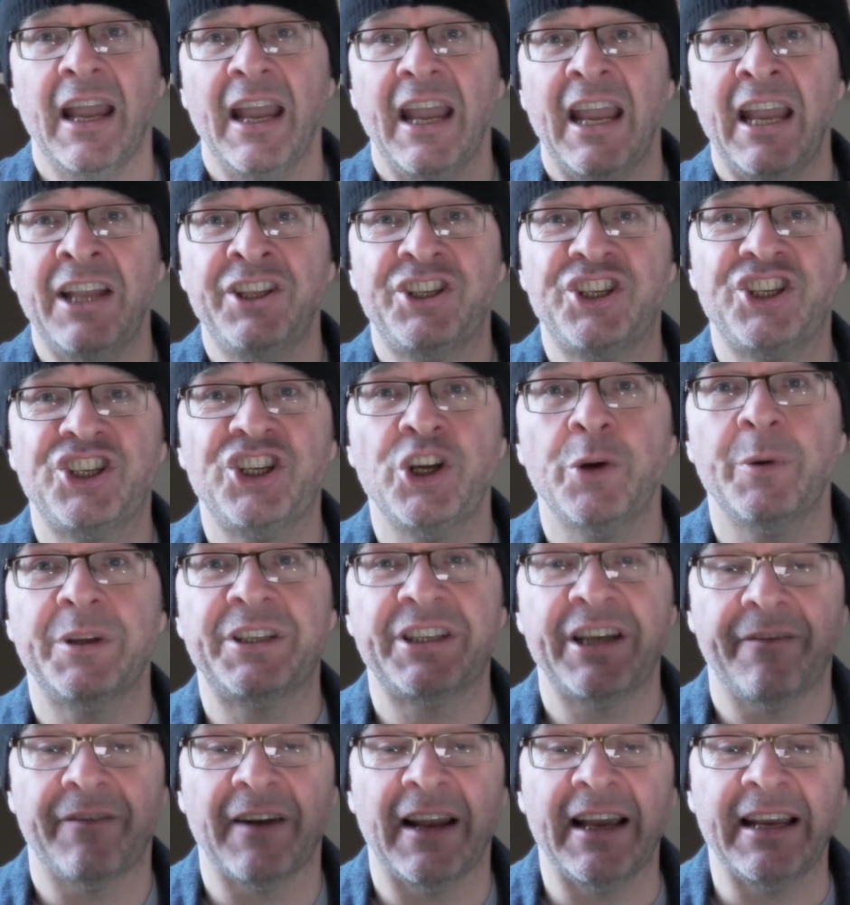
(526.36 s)

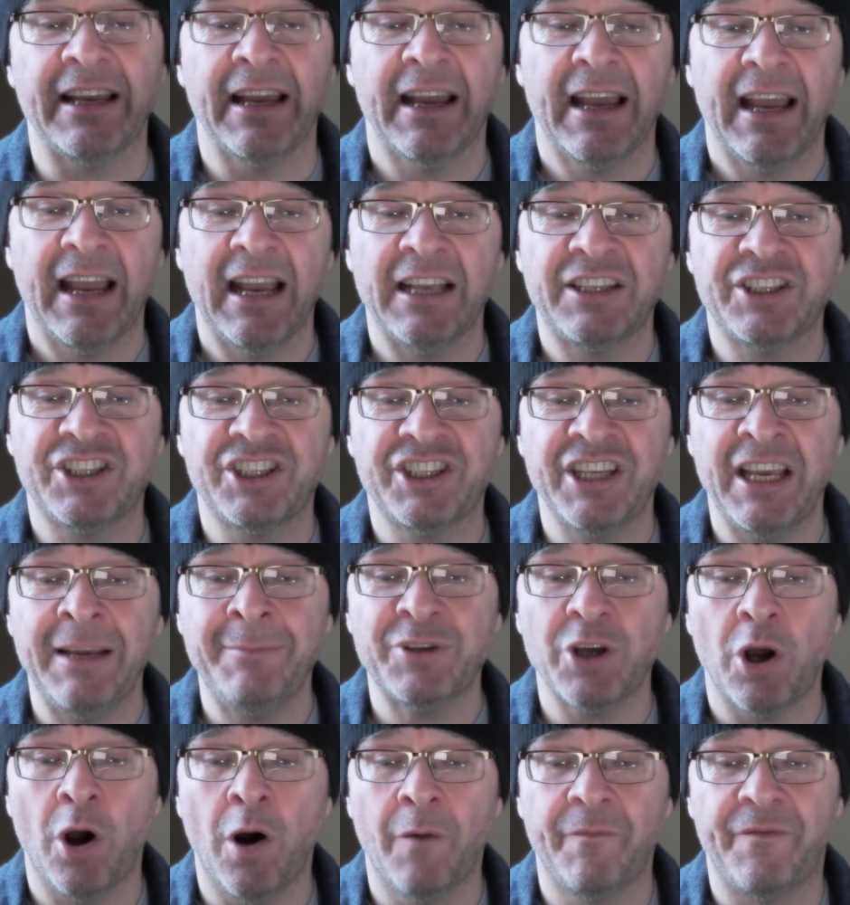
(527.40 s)
Intuitively, it
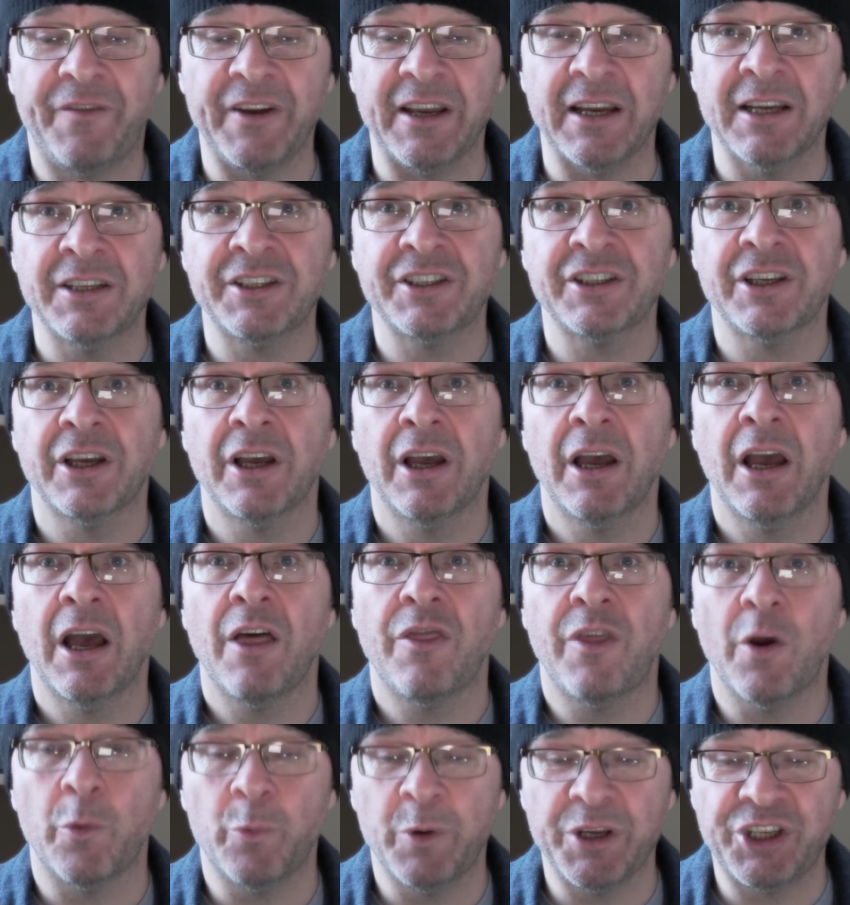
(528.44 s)
seems obvious
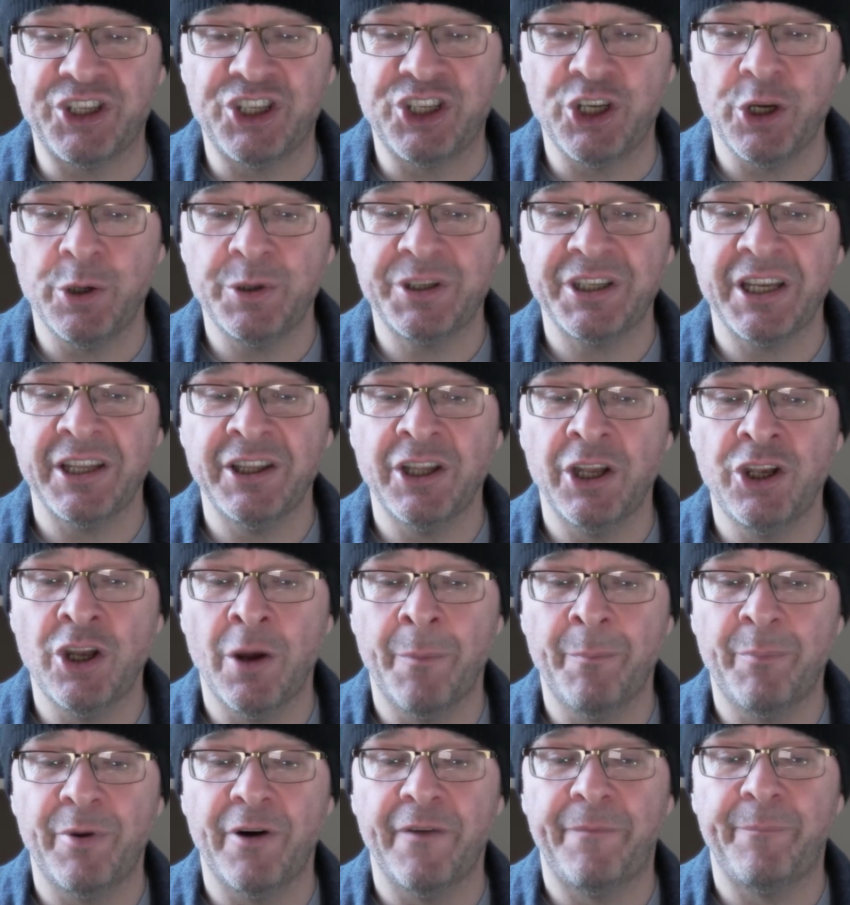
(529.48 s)
that reducing the
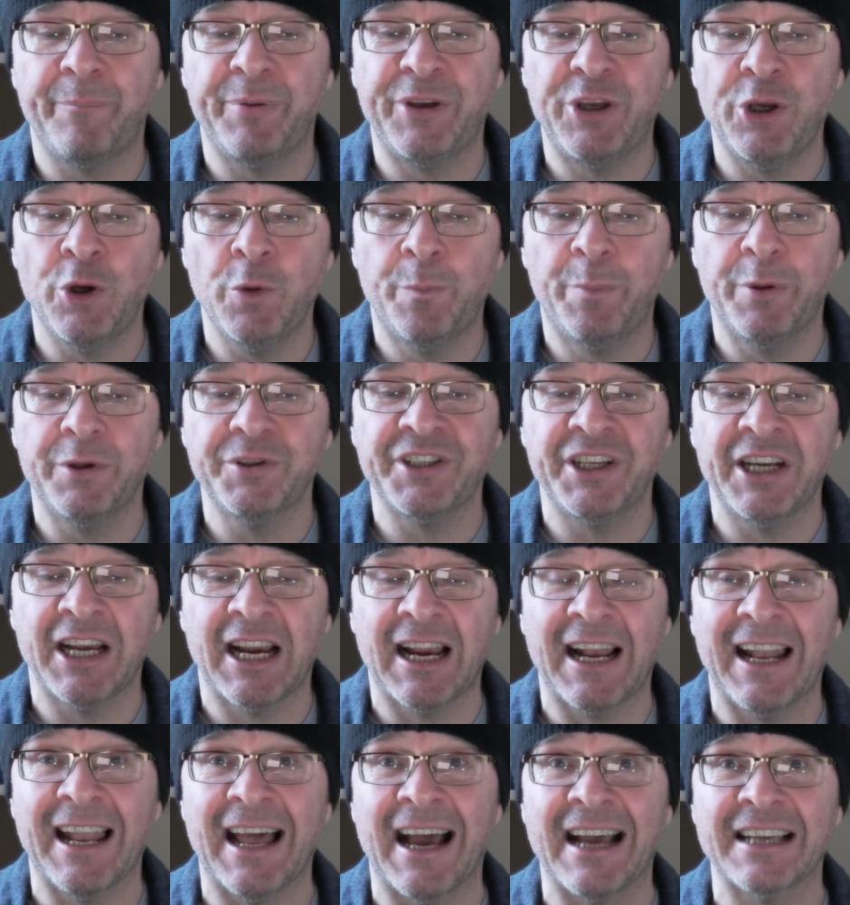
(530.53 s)
number of pupils in a
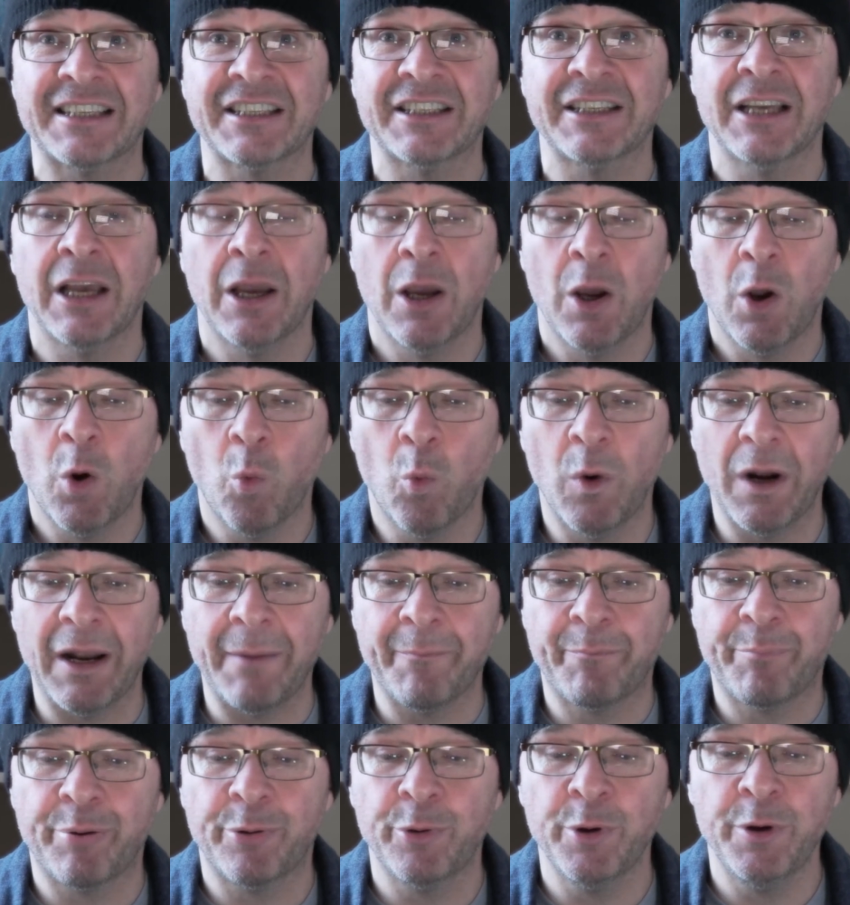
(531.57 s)
class will
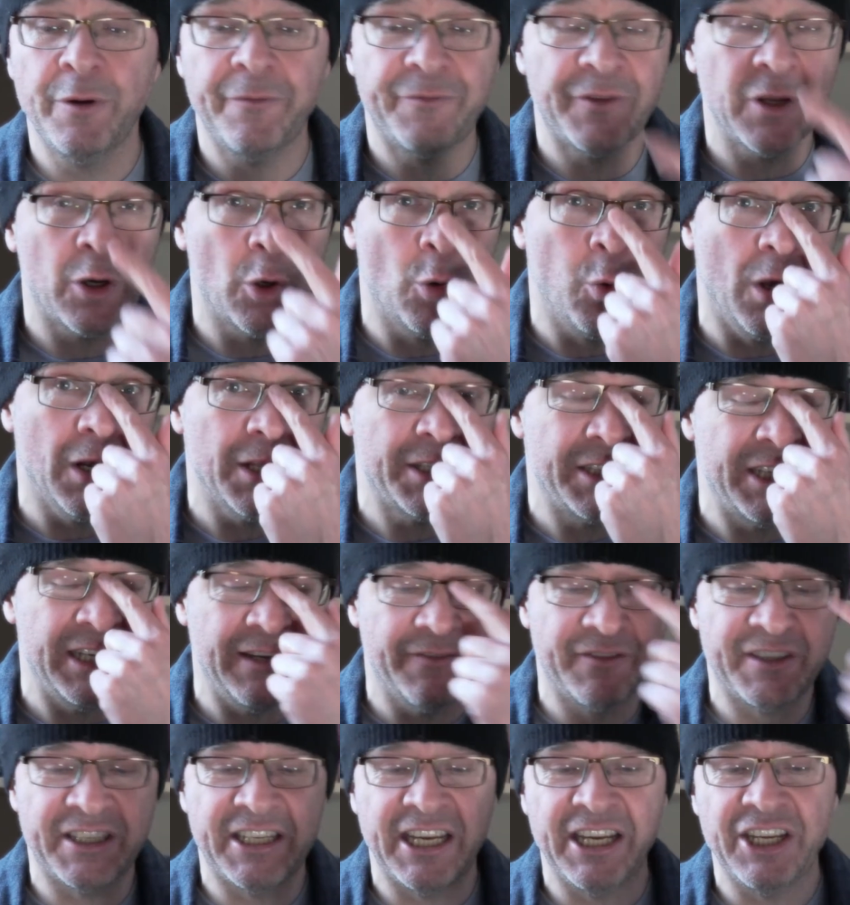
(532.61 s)
improve the quality
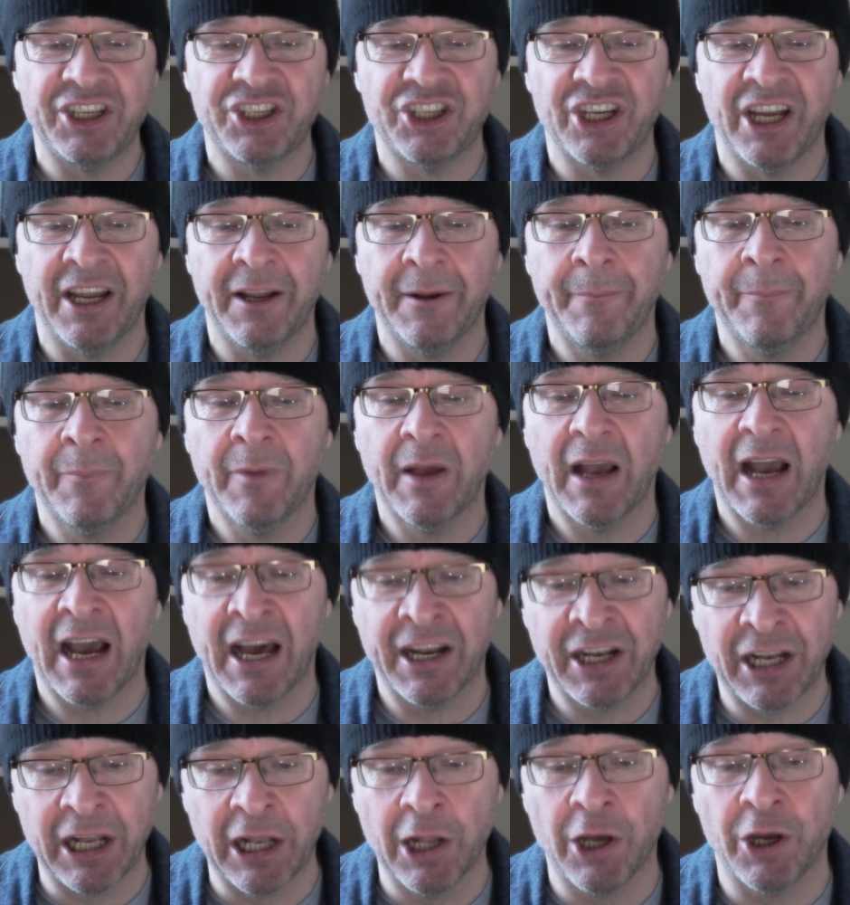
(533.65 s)
of teaching
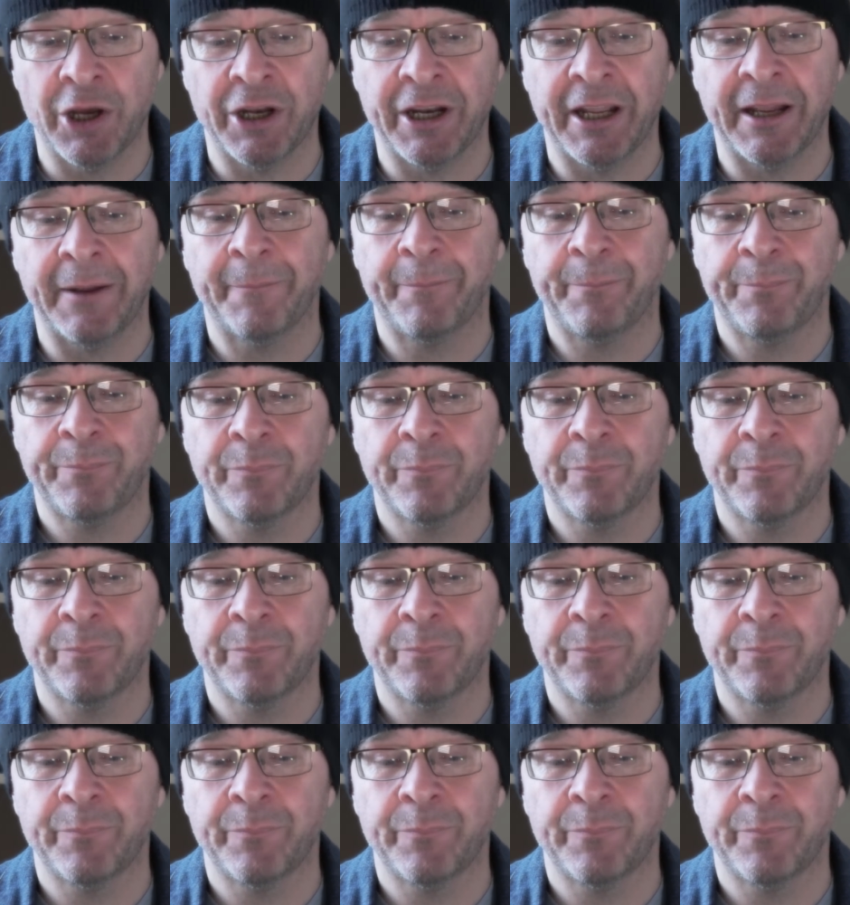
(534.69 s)
and learning.